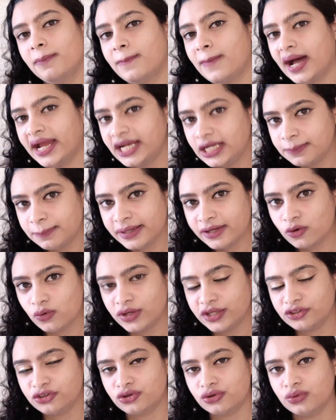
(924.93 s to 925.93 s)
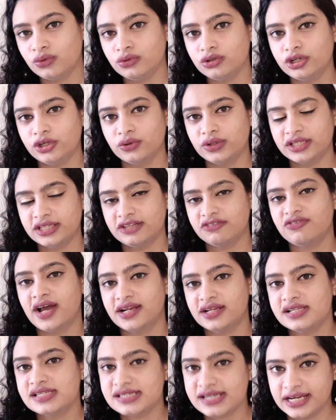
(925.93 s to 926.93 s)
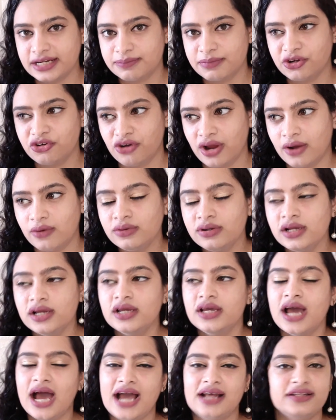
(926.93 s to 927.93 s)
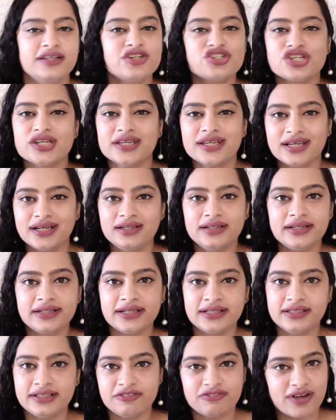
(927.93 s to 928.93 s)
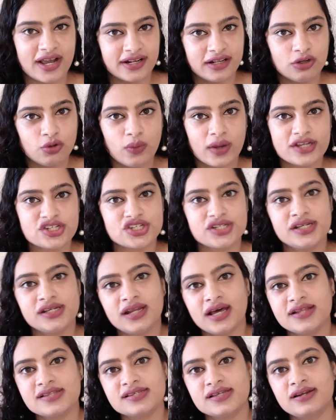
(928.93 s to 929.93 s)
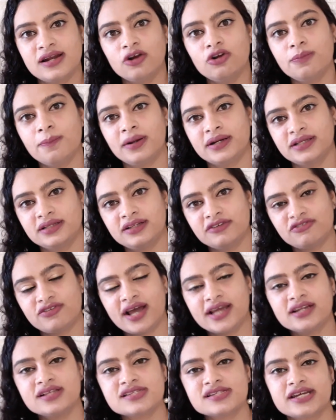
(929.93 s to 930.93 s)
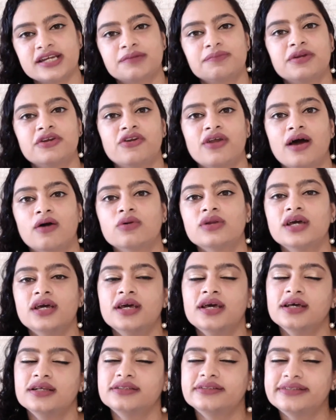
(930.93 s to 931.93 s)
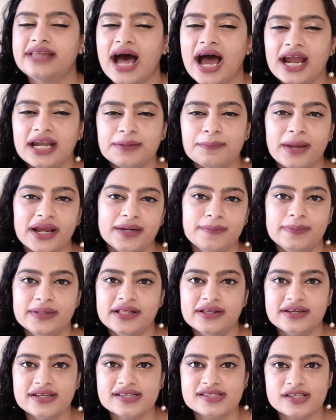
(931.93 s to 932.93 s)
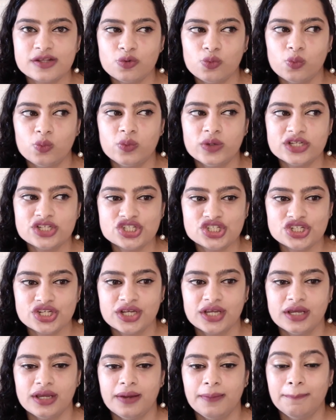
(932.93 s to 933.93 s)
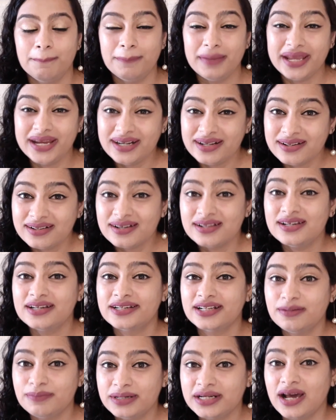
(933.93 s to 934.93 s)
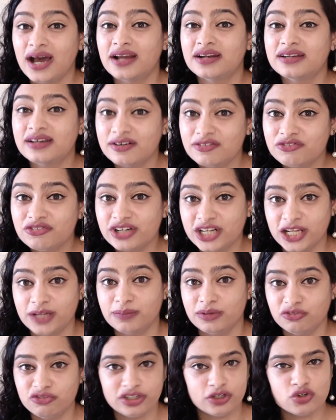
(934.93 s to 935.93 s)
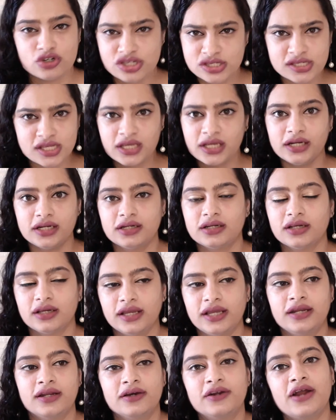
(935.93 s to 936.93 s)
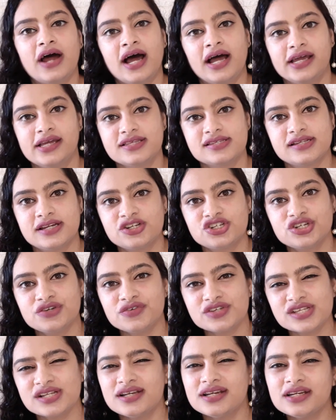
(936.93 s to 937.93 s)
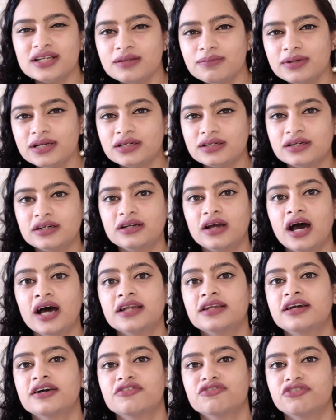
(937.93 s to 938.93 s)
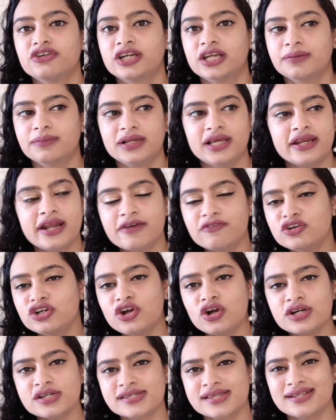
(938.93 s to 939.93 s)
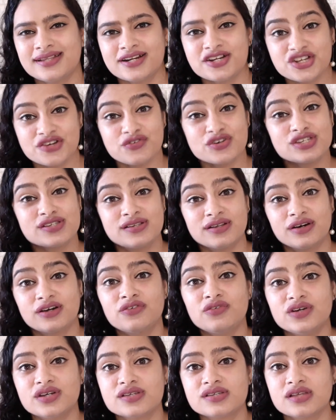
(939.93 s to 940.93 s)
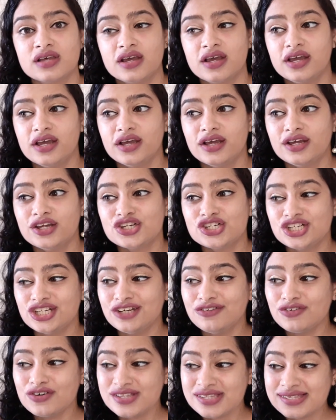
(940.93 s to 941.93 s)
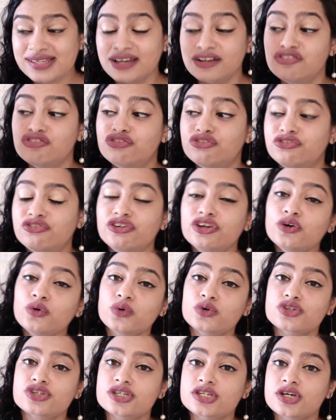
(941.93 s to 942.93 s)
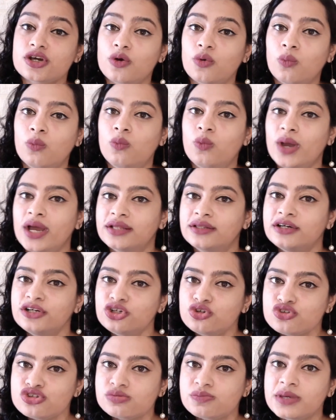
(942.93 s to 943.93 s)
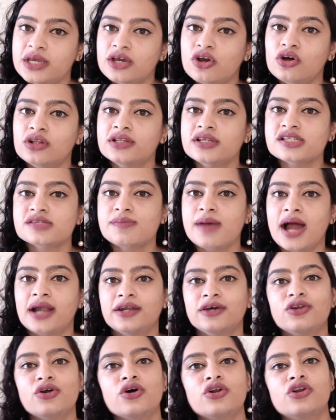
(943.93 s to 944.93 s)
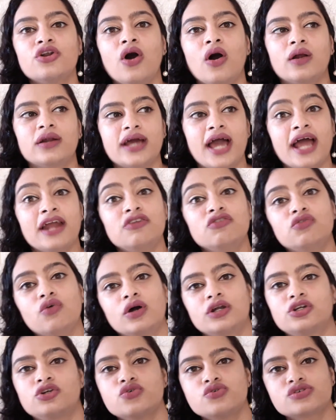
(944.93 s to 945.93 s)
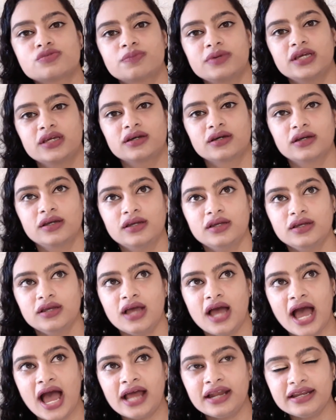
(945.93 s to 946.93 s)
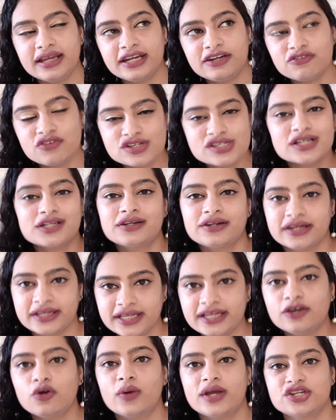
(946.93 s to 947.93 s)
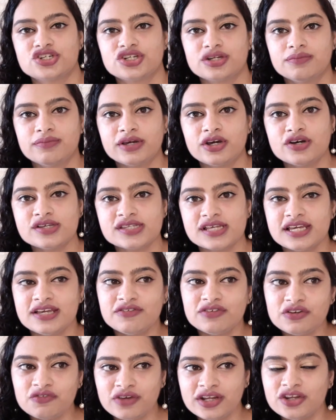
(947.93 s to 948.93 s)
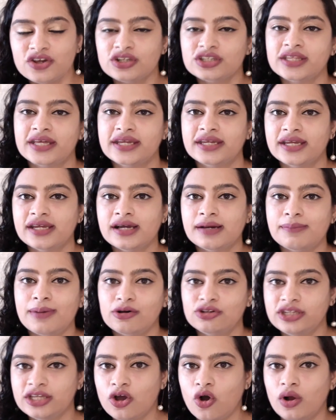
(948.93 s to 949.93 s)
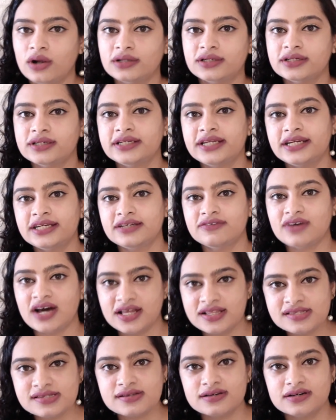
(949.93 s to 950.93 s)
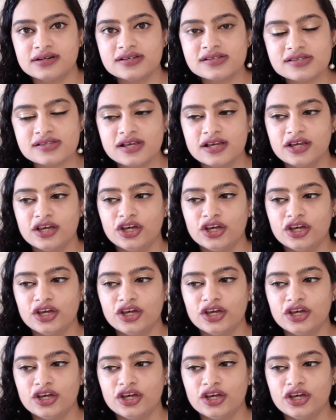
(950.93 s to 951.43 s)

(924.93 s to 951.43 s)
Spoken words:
might be going through during the final statement round. I think she killed it in the final question and answer round, but in the final statement round, that might be the reason which made her a little bit uncomfortable. We could see it in her eyes that she was a little bit uncomfortable, and I would not say that she was nervous. She was confused whether to speak on this matter or not and what to speak. And it was a tricky question because even when you're thinking about the alternative answers,